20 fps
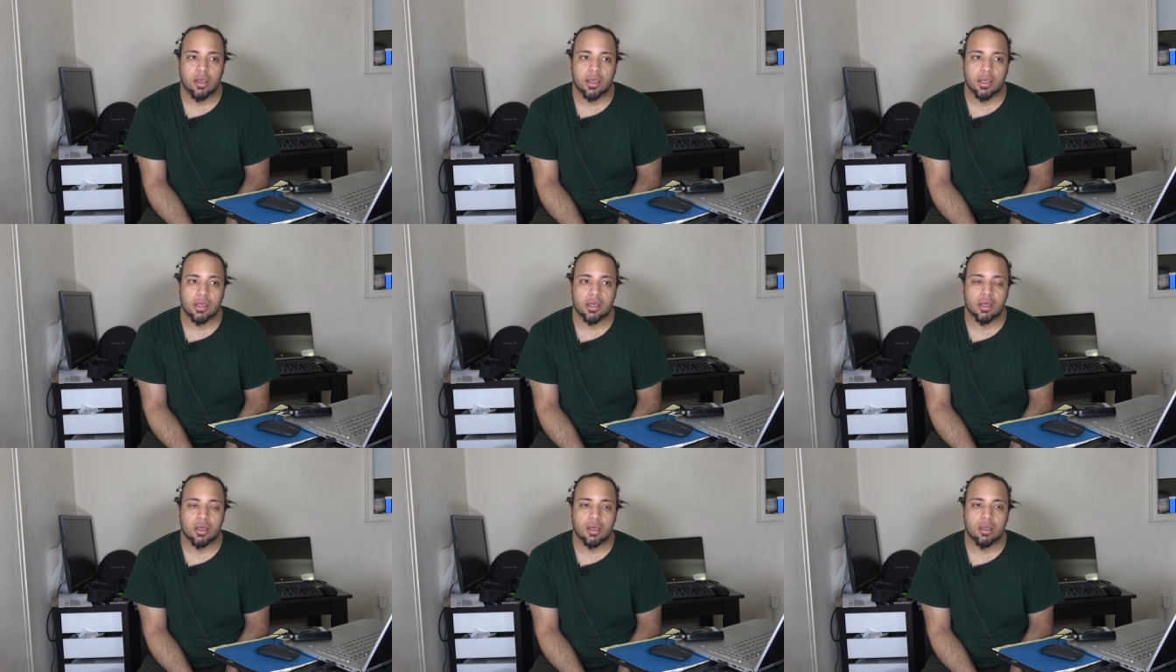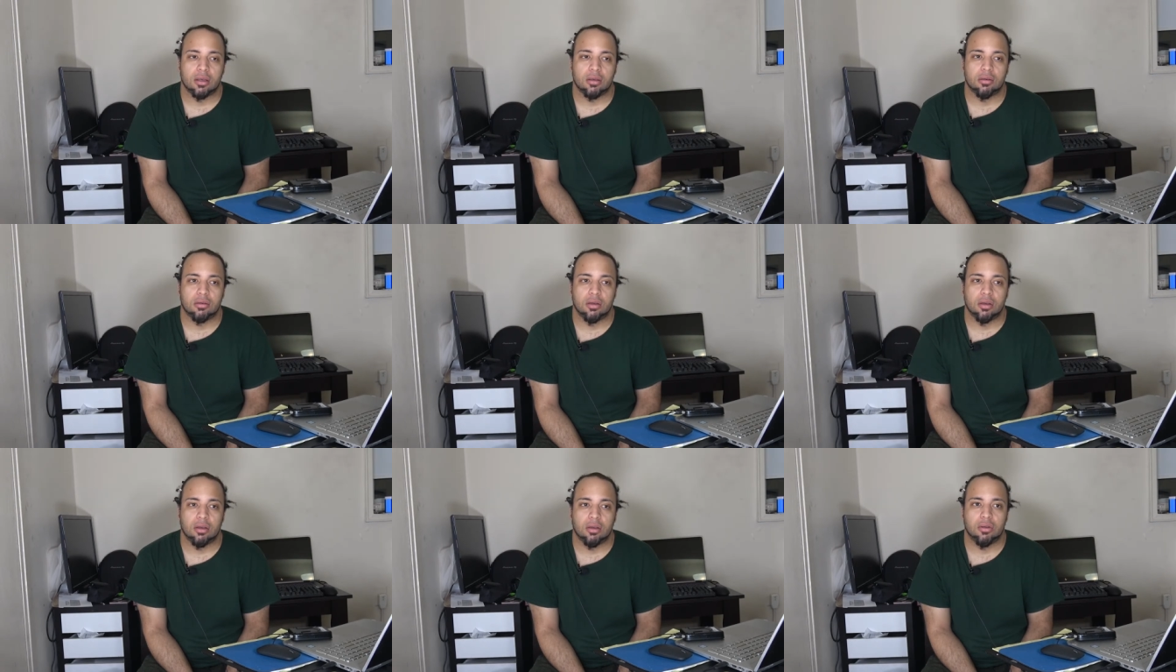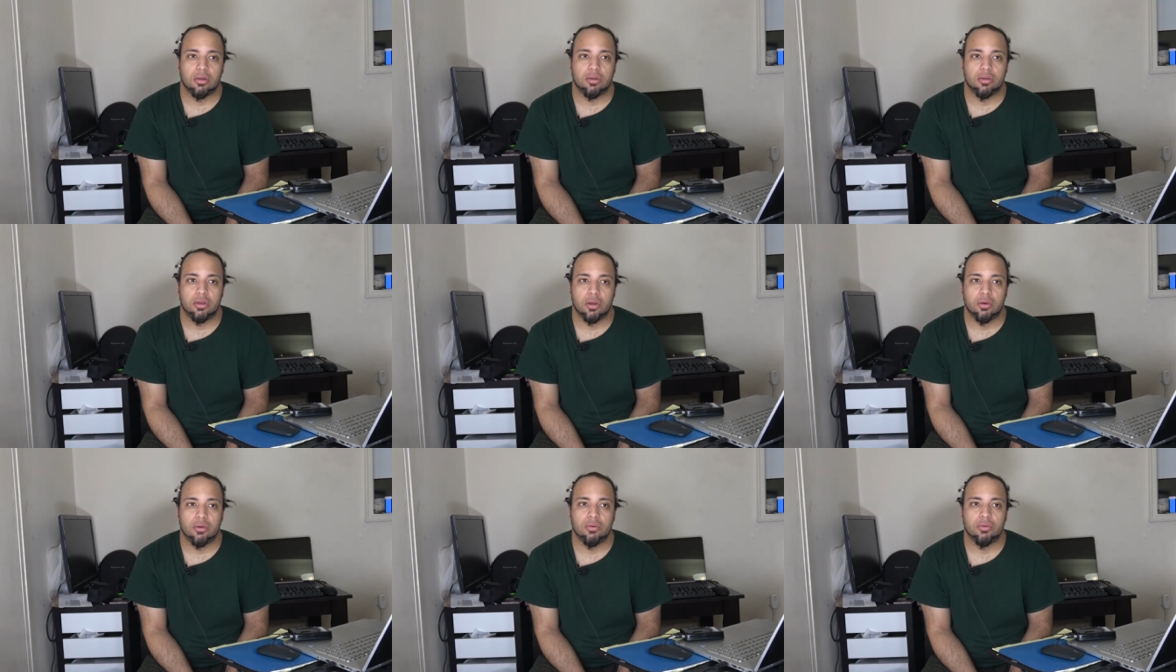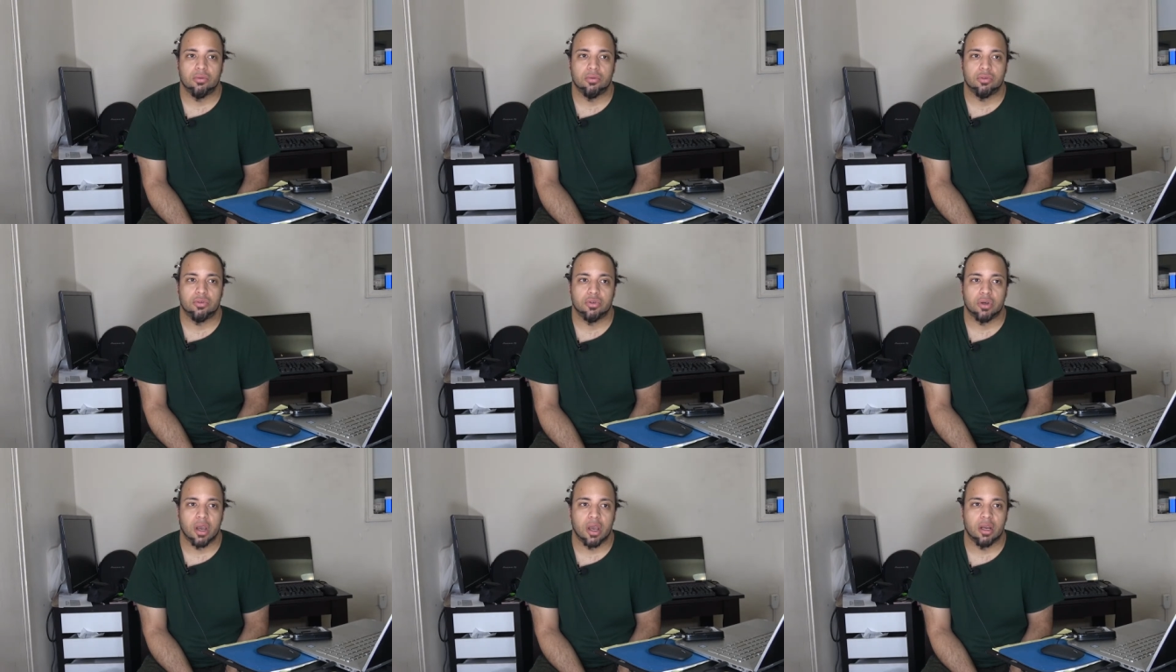and
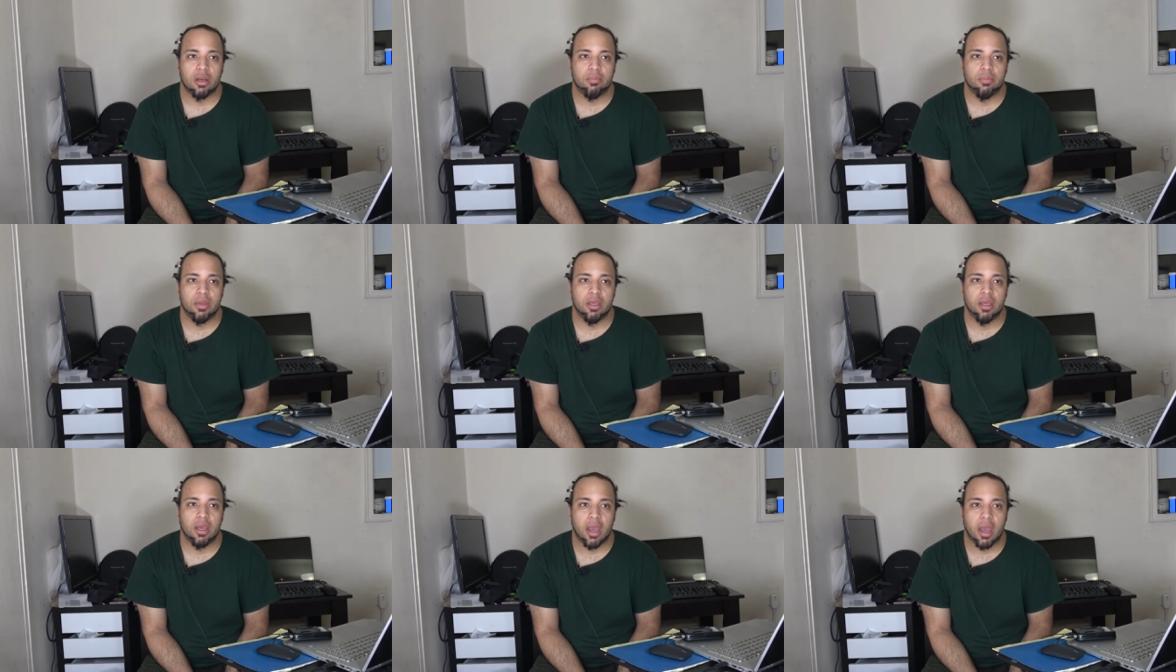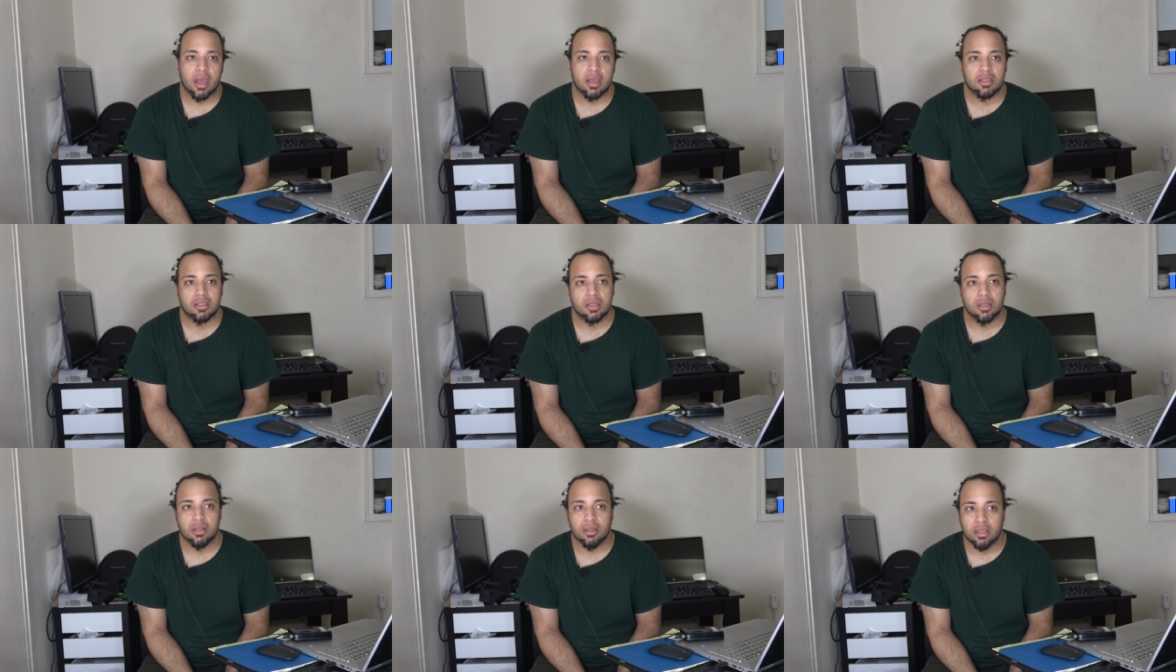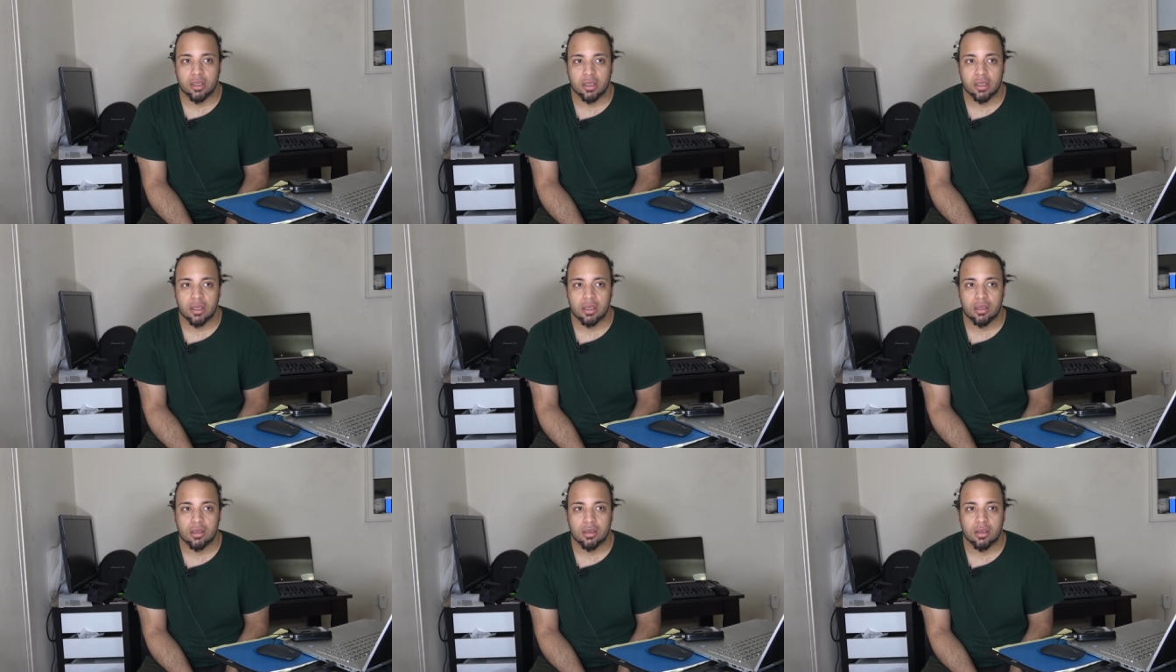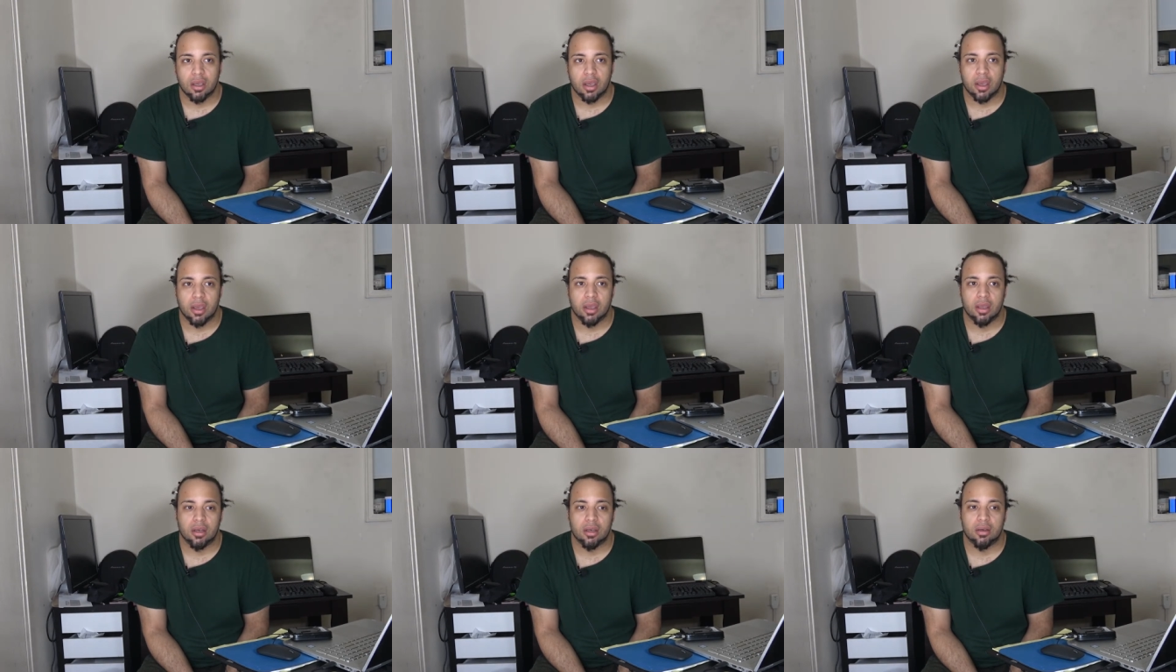don't try to be as clingy
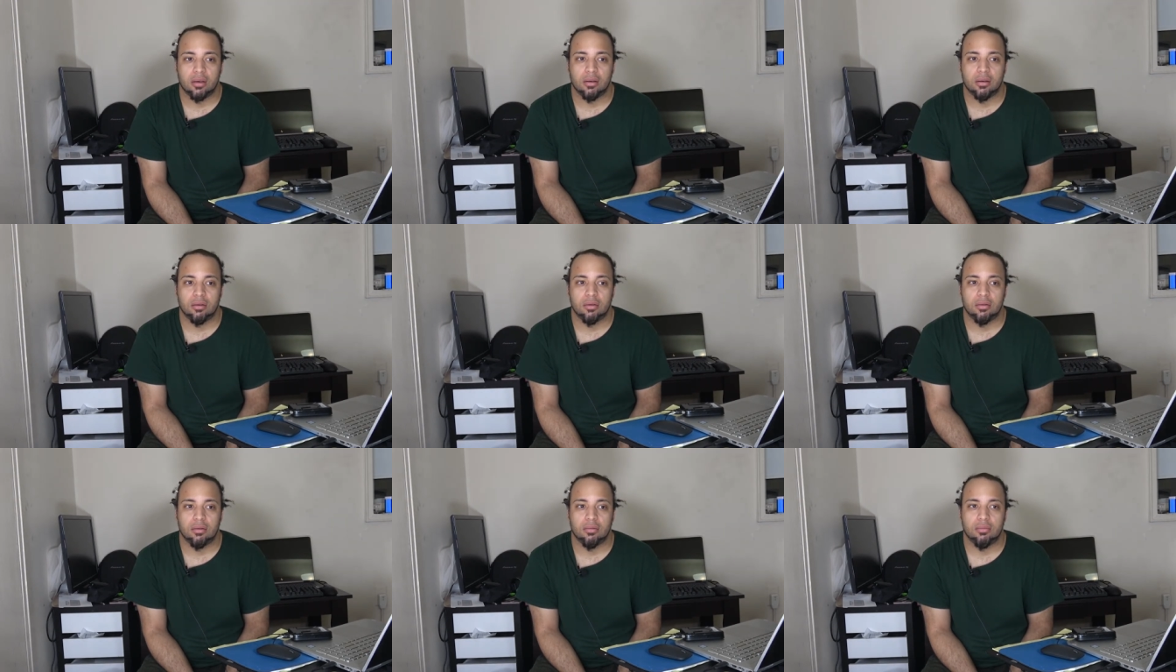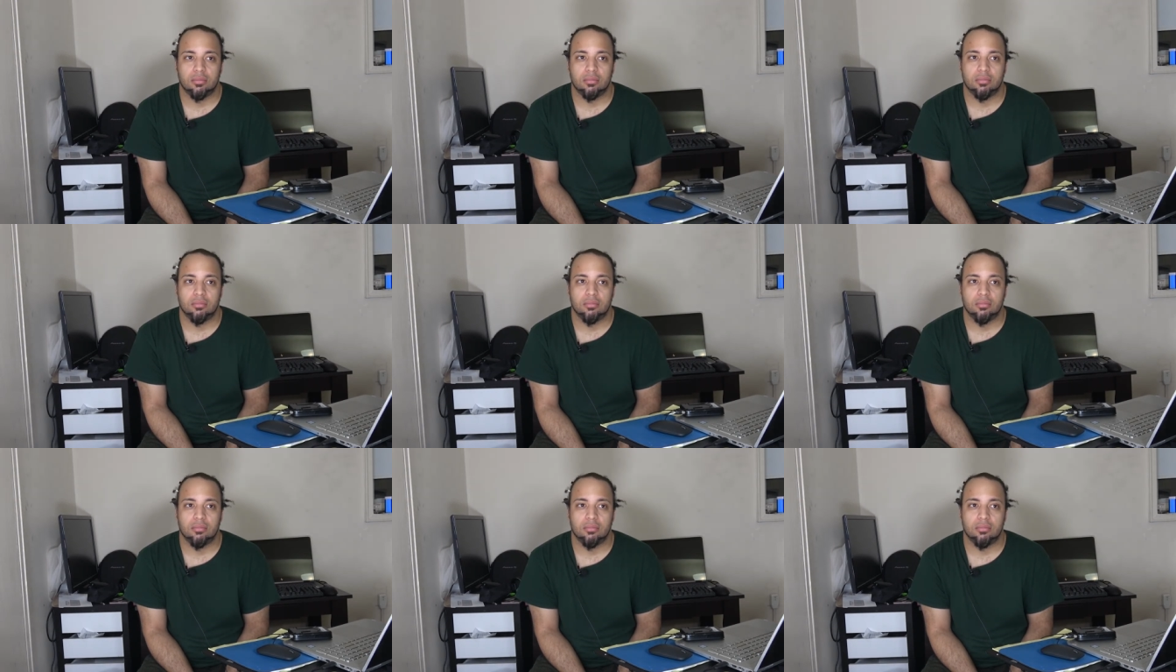and